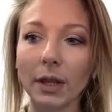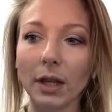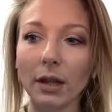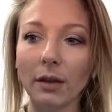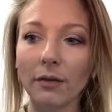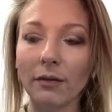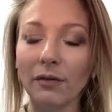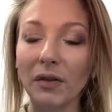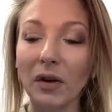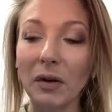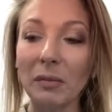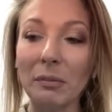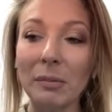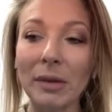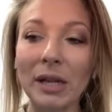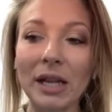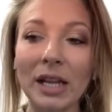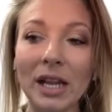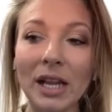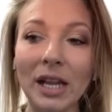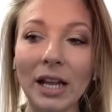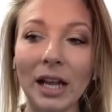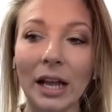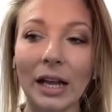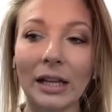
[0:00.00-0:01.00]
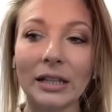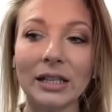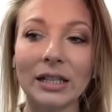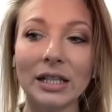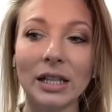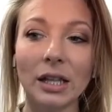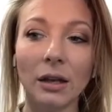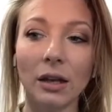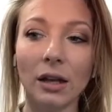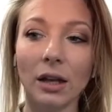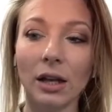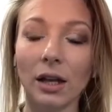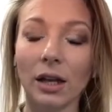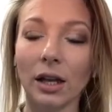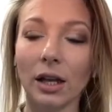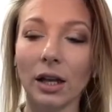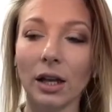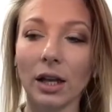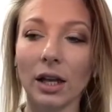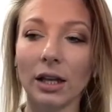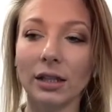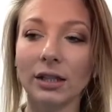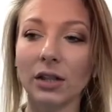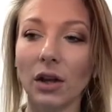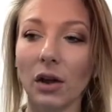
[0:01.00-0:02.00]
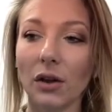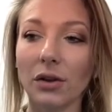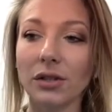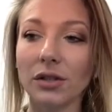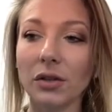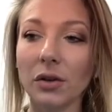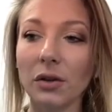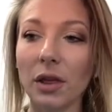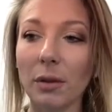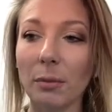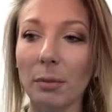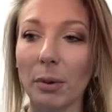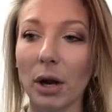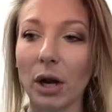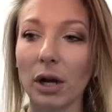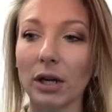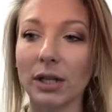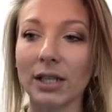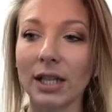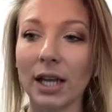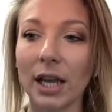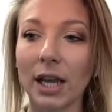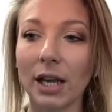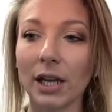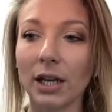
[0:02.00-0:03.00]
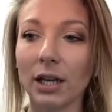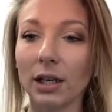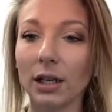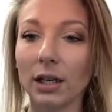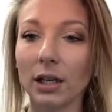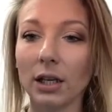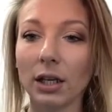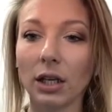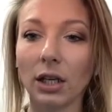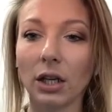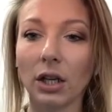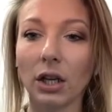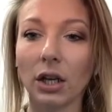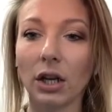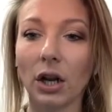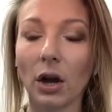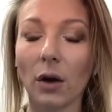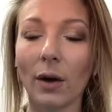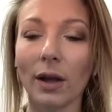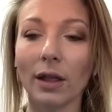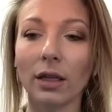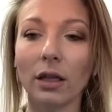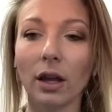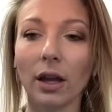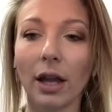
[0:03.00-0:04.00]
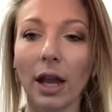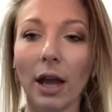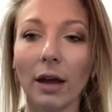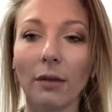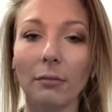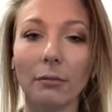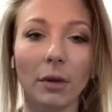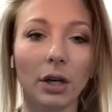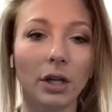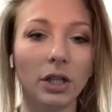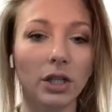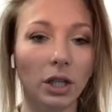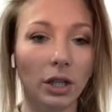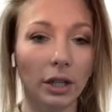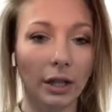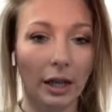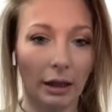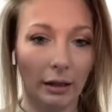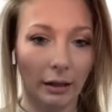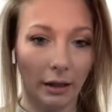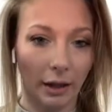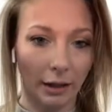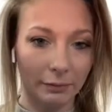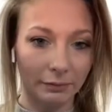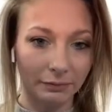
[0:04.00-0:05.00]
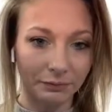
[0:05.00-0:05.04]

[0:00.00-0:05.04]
For me, it's also the person, I look at Marshall Gillen